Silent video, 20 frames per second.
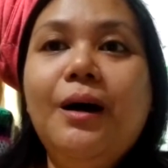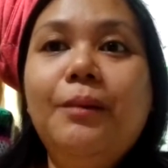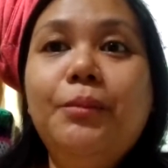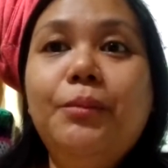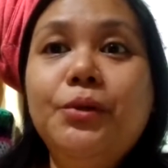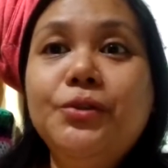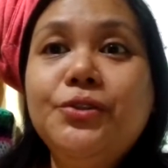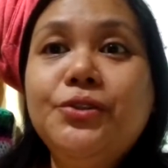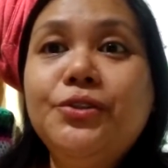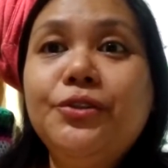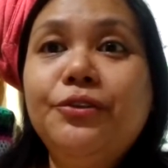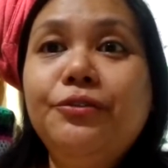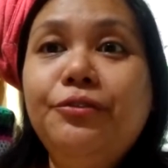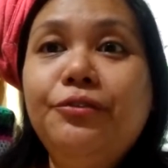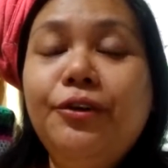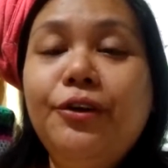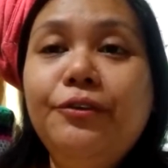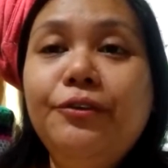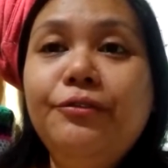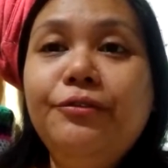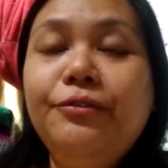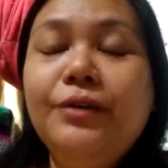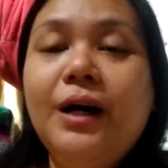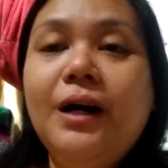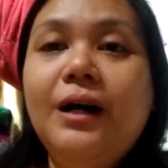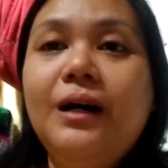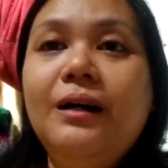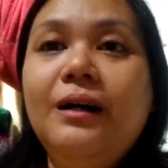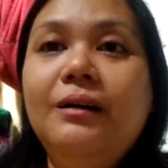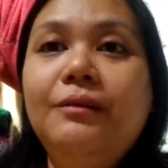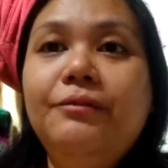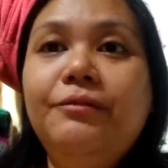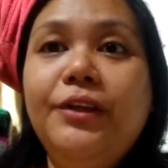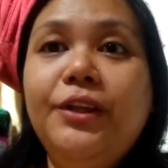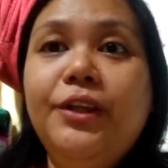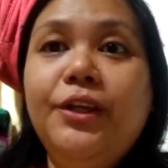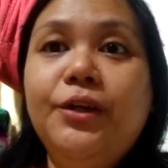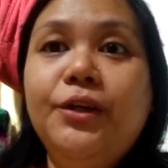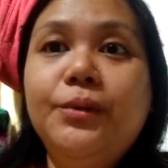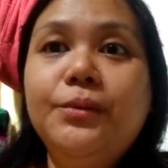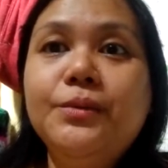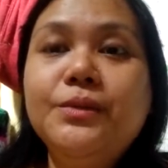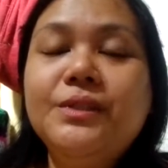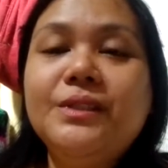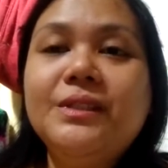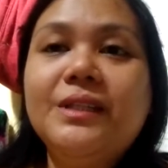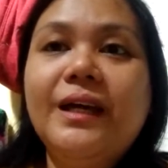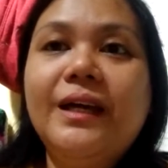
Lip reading: most of her videos,